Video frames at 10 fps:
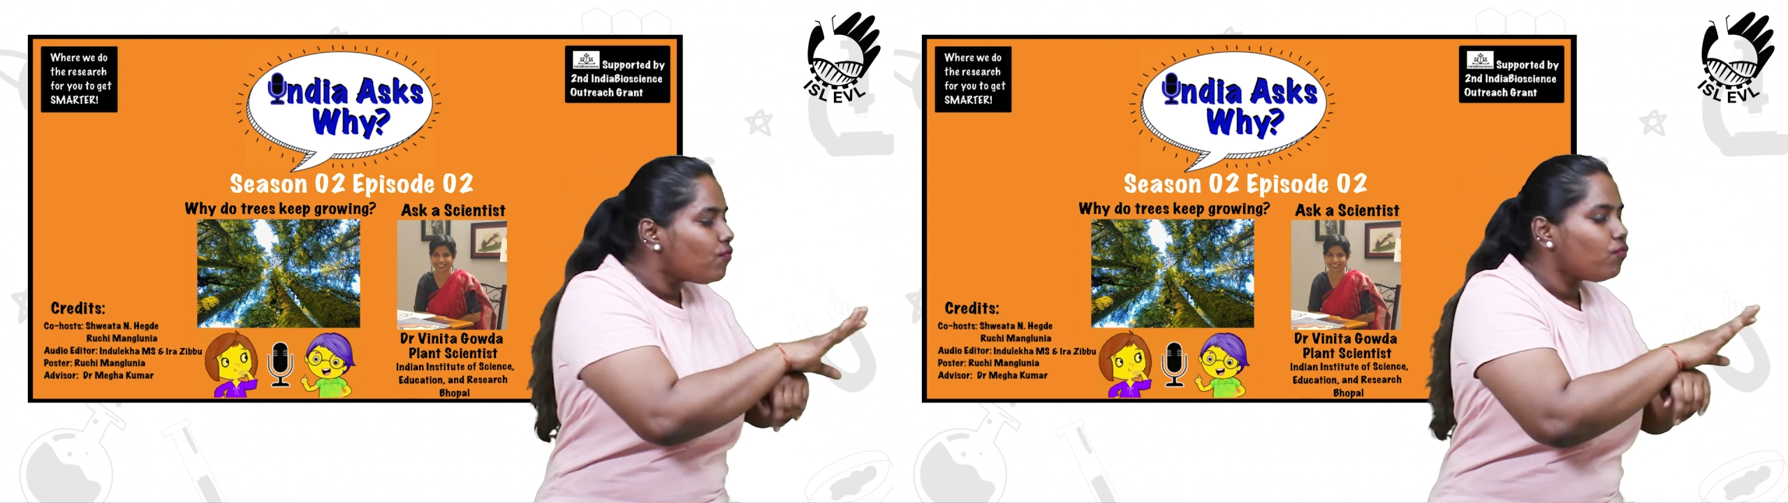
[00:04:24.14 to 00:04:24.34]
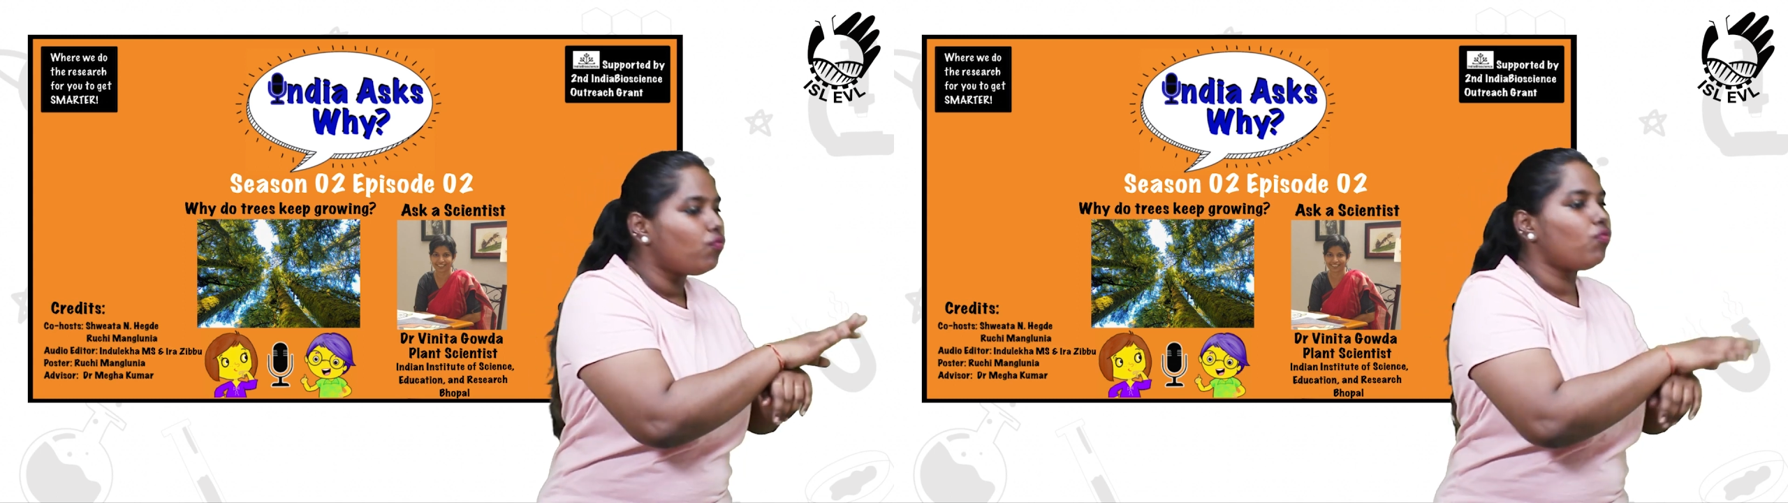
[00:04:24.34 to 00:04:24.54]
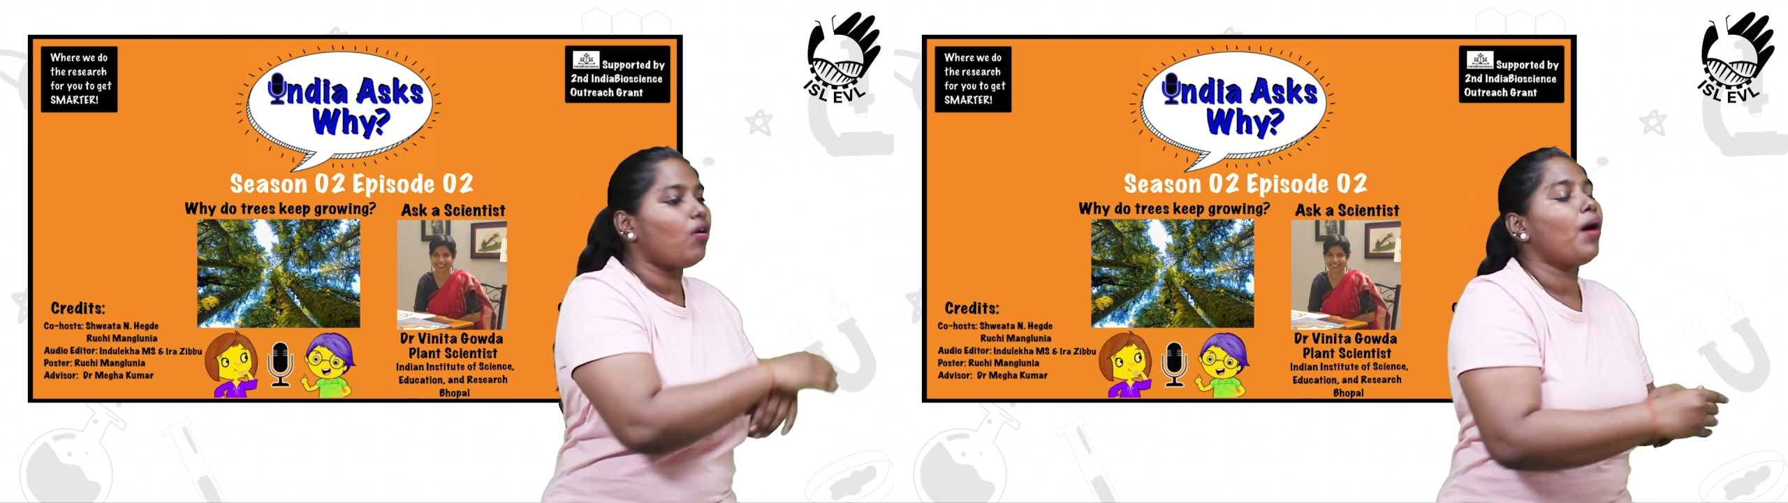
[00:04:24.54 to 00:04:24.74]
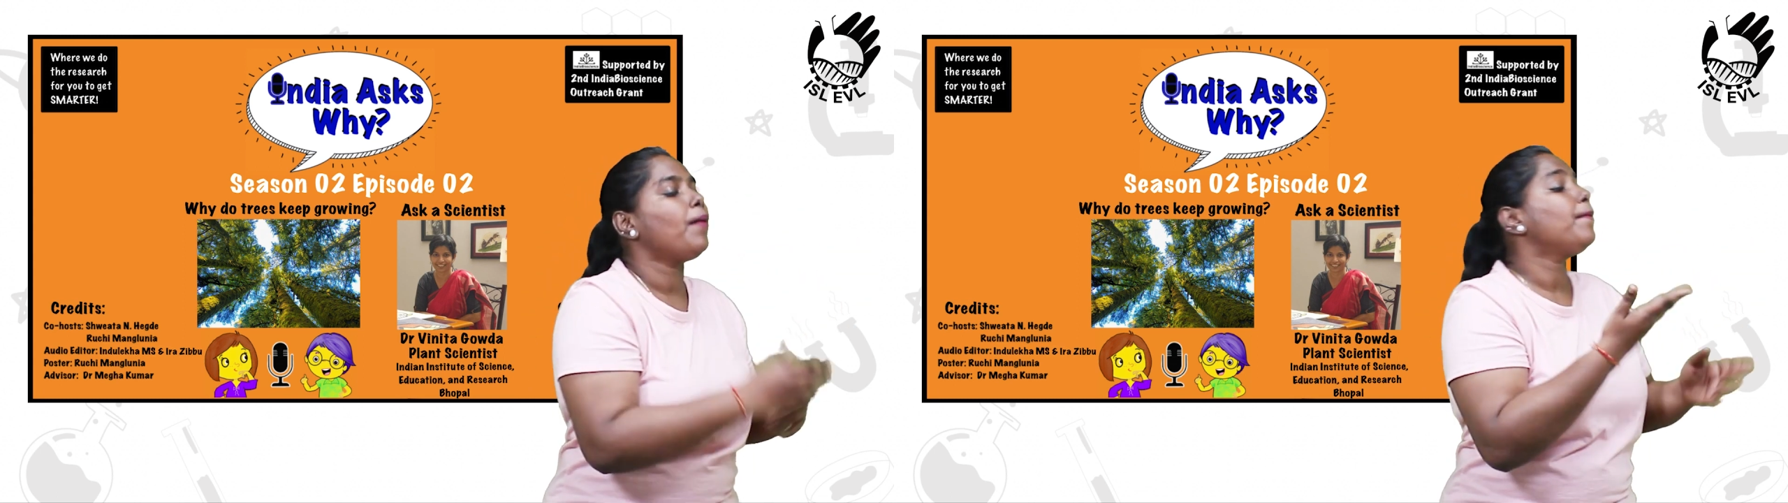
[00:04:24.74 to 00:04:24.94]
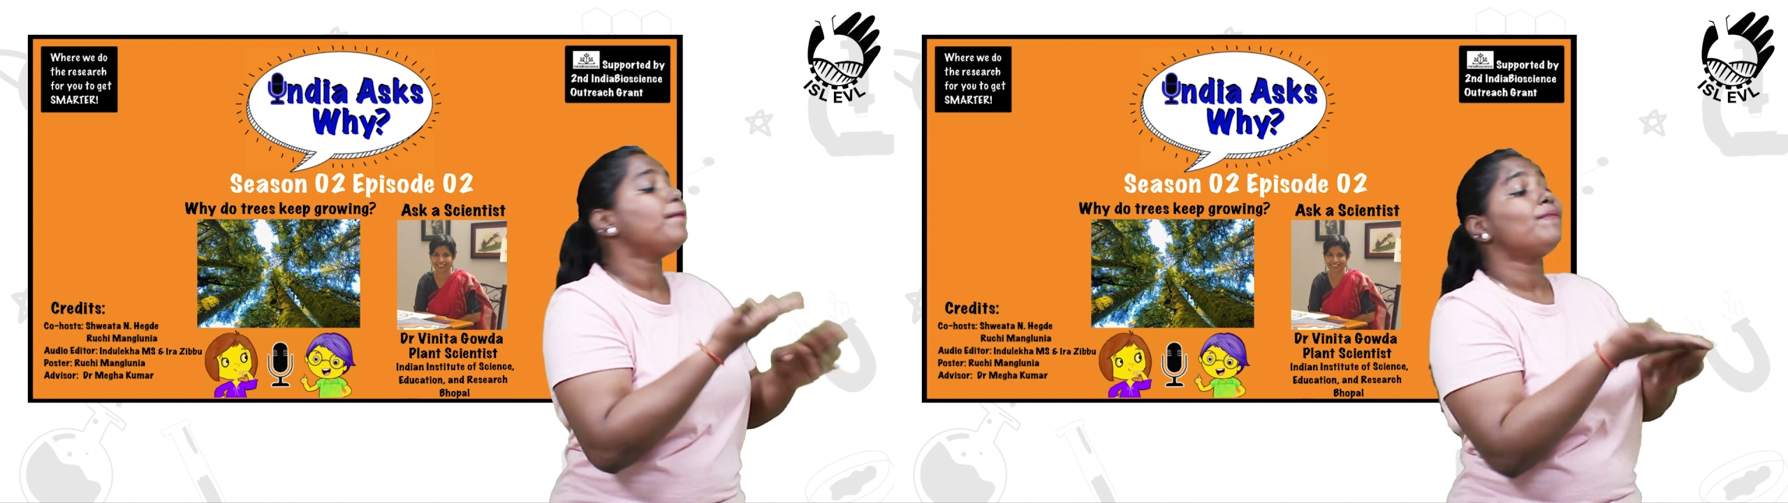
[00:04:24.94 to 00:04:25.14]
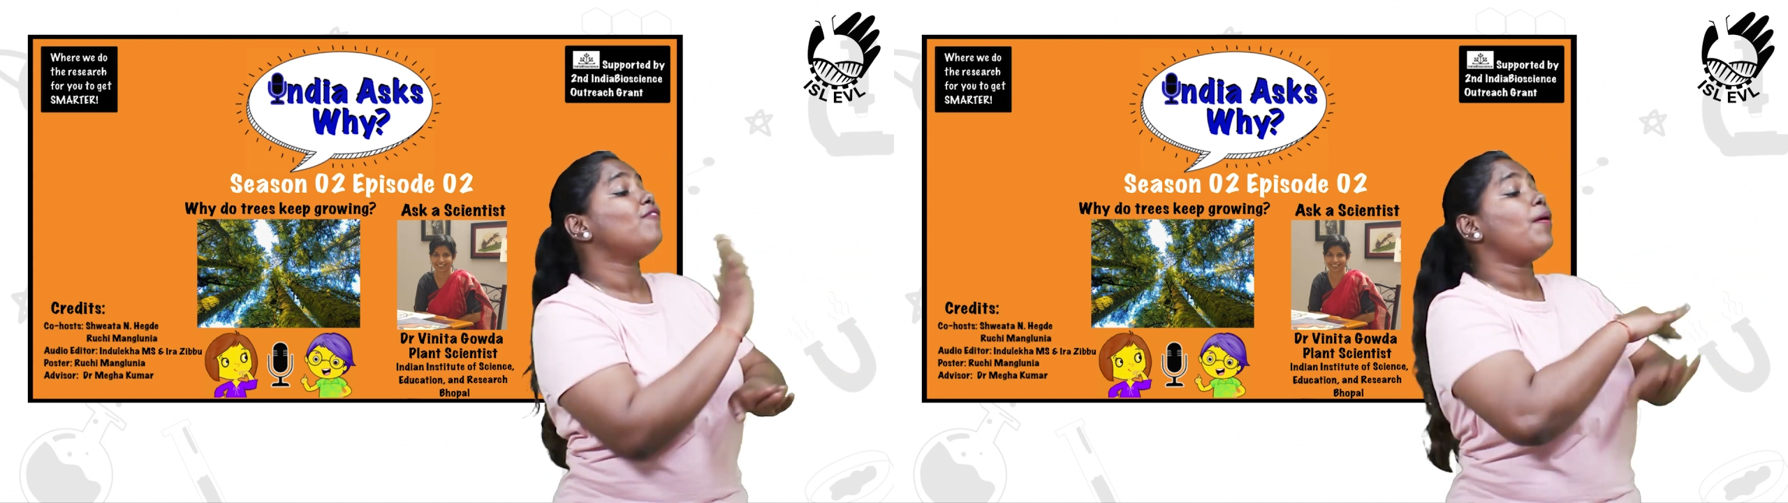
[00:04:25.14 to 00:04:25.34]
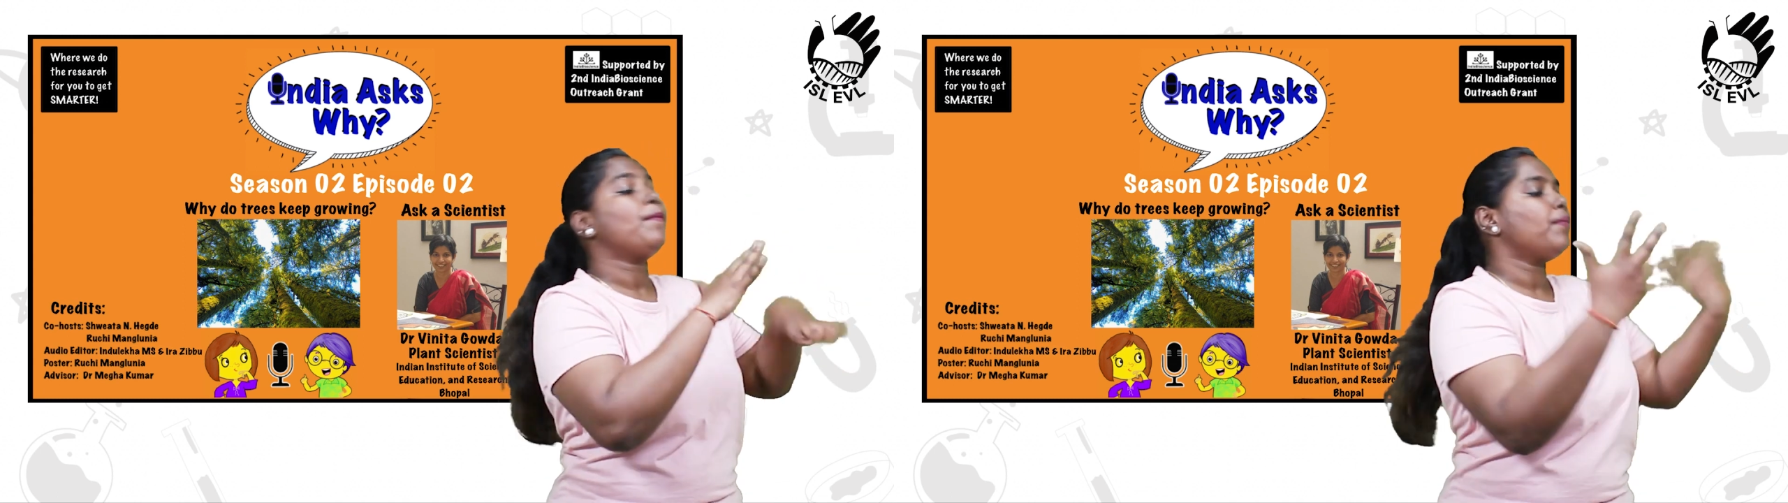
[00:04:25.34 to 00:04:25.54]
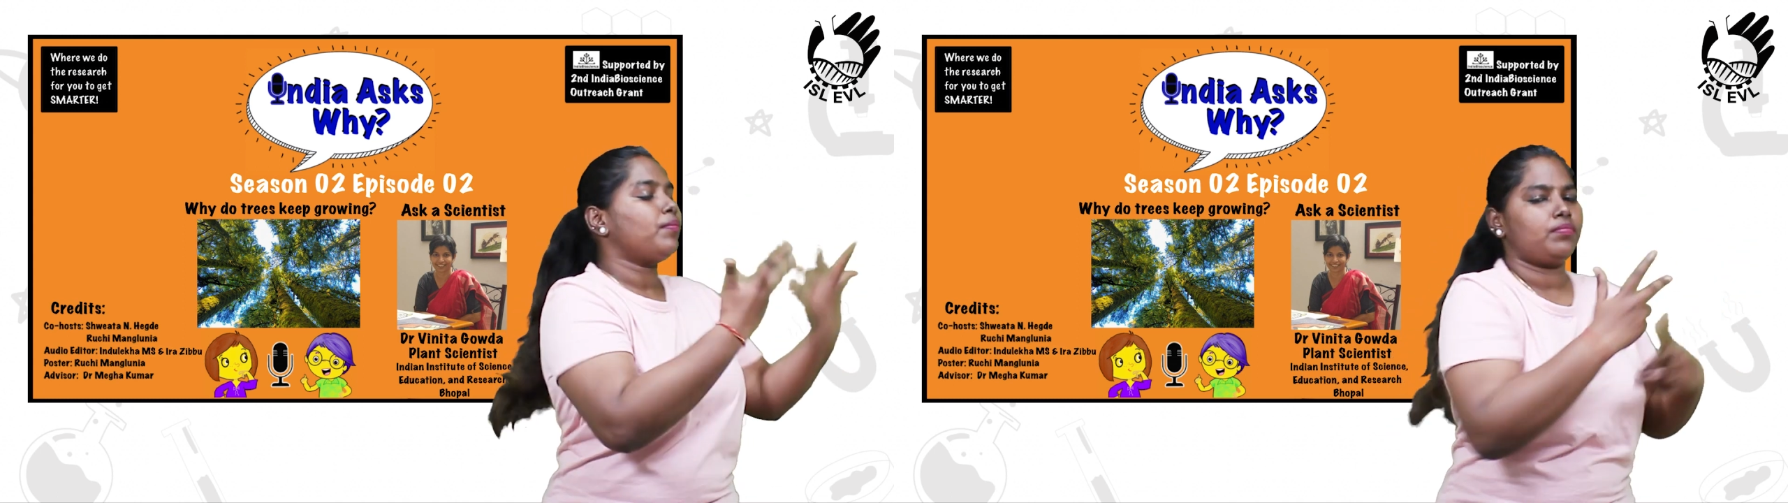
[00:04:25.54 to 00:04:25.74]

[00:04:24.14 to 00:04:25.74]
The third step is making